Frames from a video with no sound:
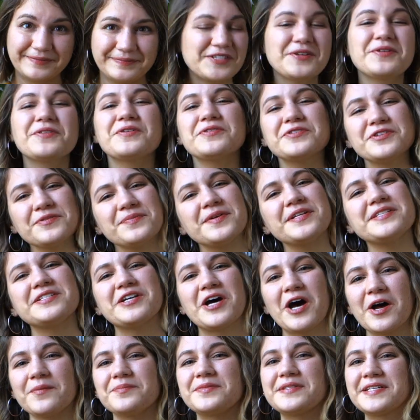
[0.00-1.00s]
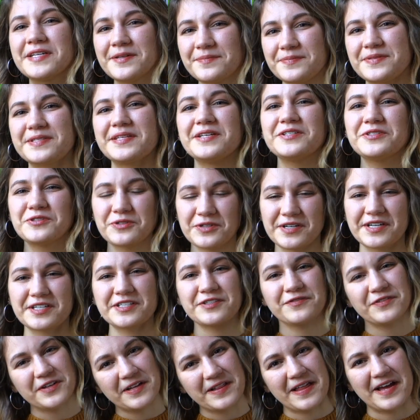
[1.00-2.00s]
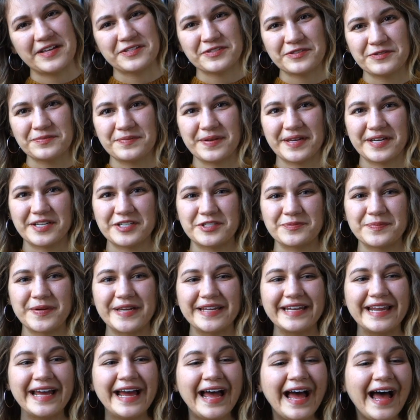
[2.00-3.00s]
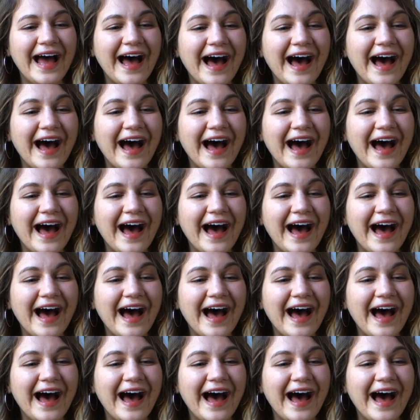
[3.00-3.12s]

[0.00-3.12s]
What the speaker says: So those are my top tips and tricks for classroom management.